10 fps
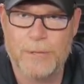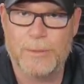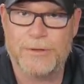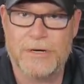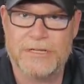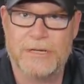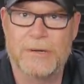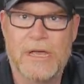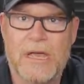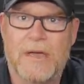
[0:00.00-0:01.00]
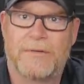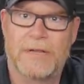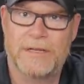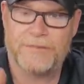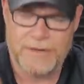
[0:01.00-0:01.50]
Boy 32 if you
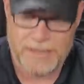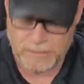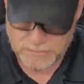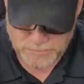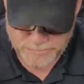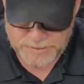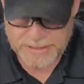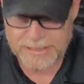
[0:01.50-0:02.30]
like this video, oops,